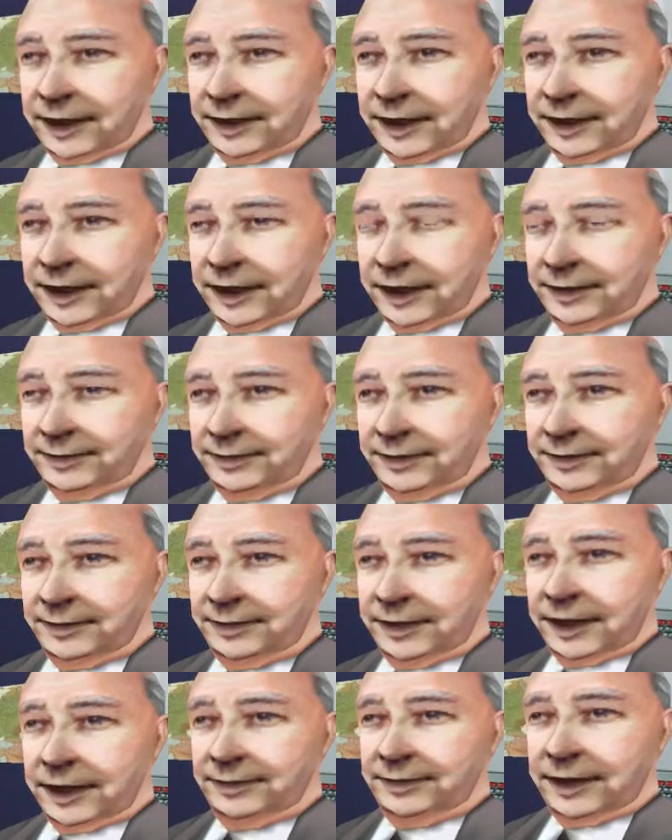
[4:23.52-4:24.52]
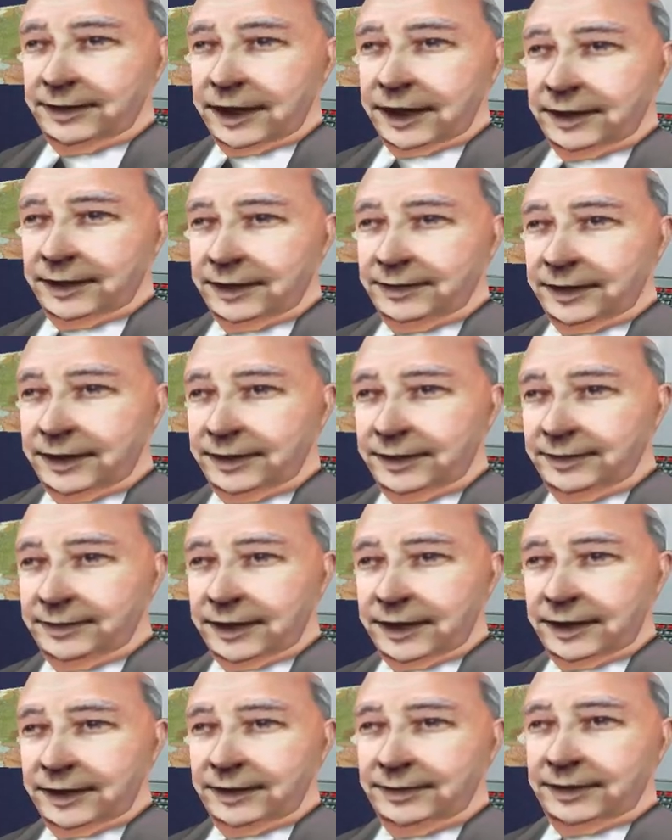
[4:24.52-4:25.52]
At any rate, you're to
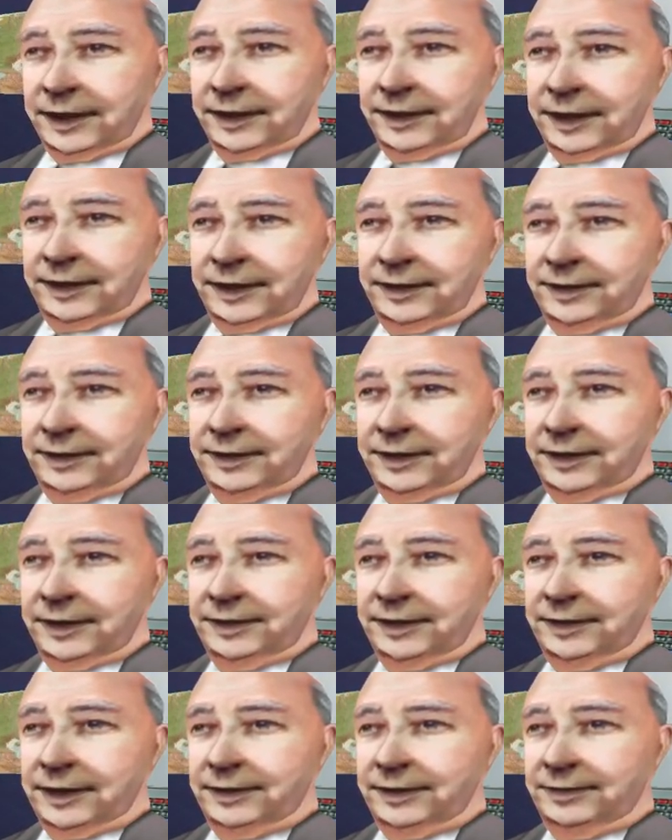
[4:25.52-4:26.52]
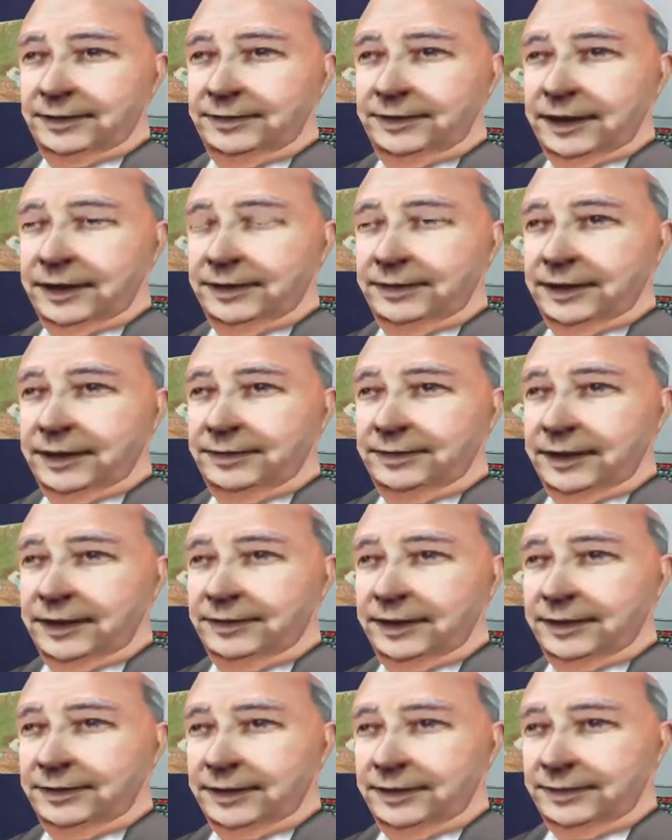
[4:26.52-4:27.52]
rendezvous with him in Germany and see what the two of
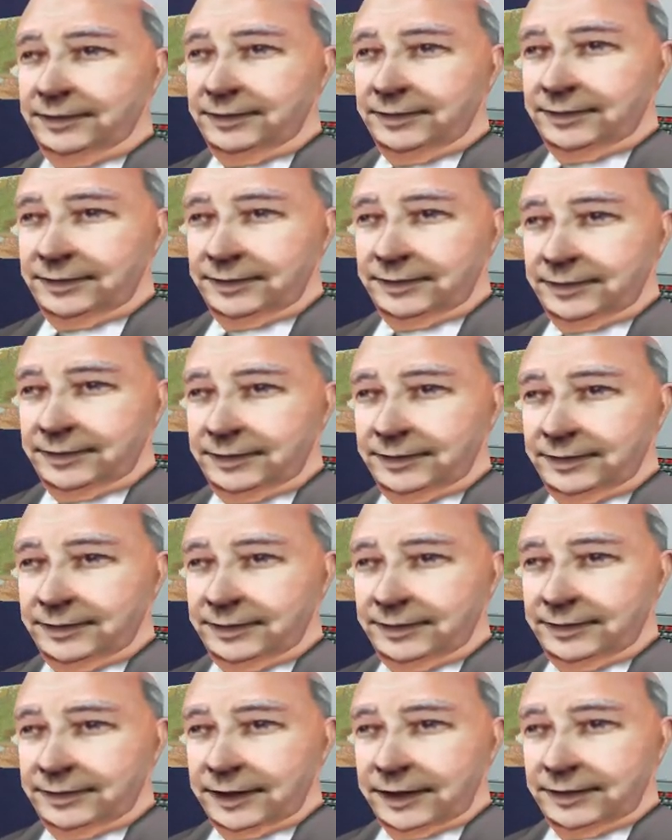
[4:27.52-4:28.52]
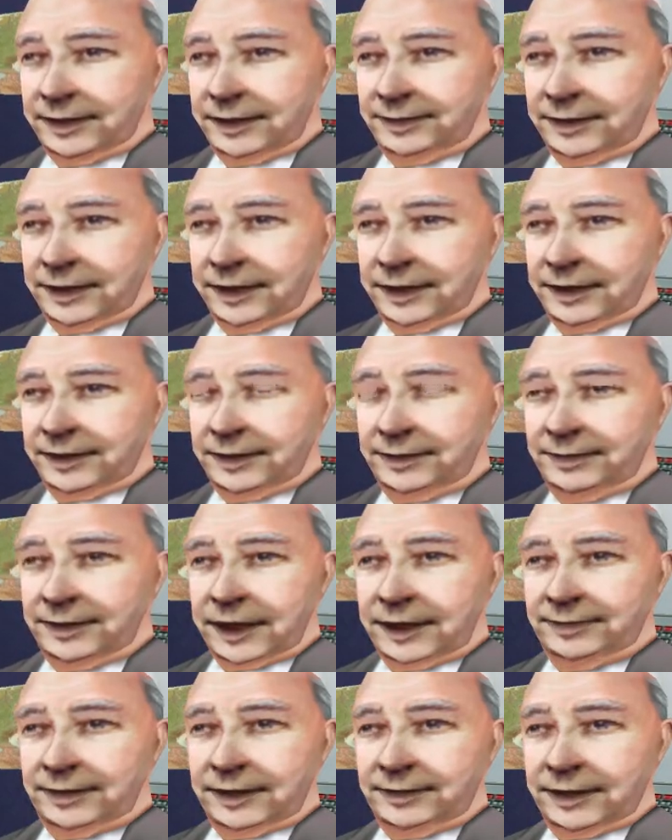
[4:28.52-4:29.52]
you can dig up. You'll take your
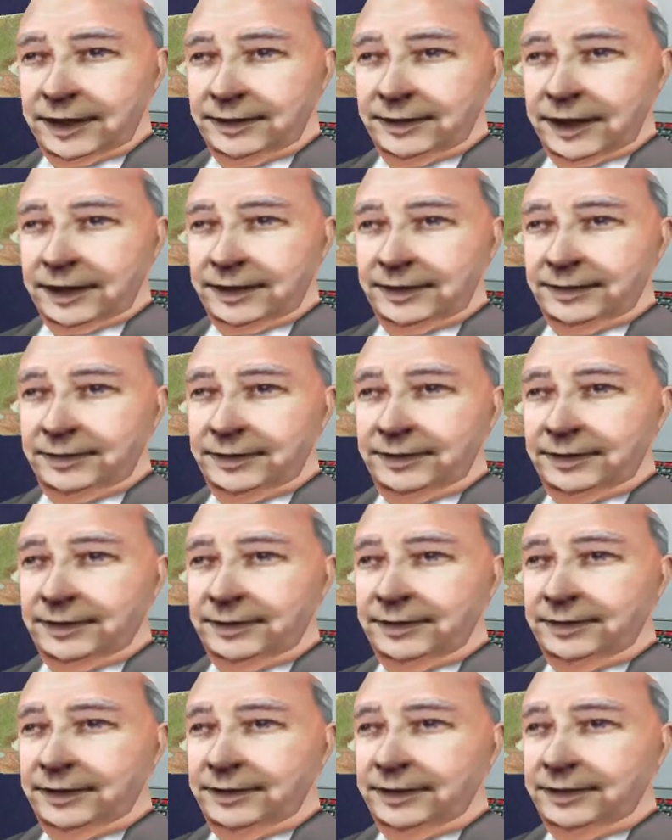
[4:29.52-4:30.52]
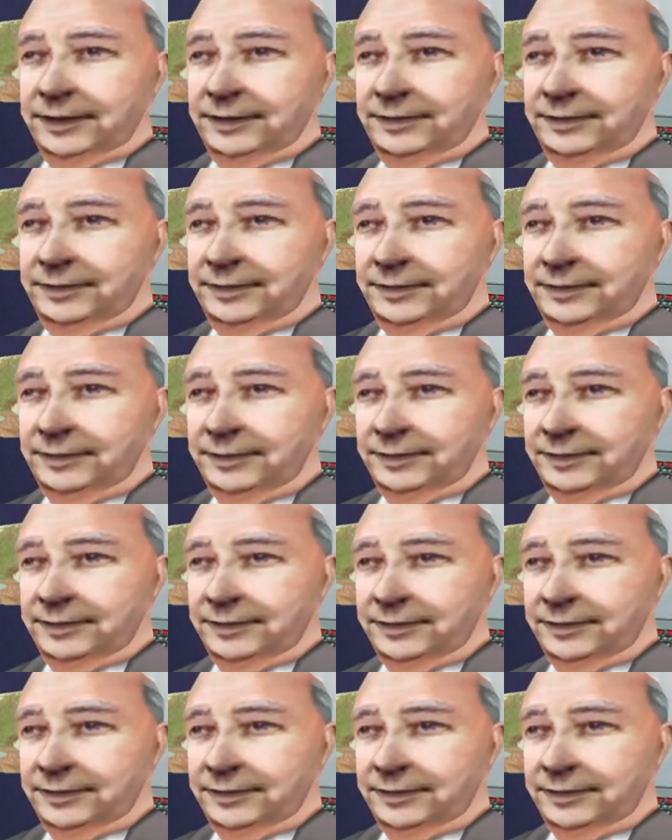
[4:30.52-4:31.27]
orders directly from him during this mission.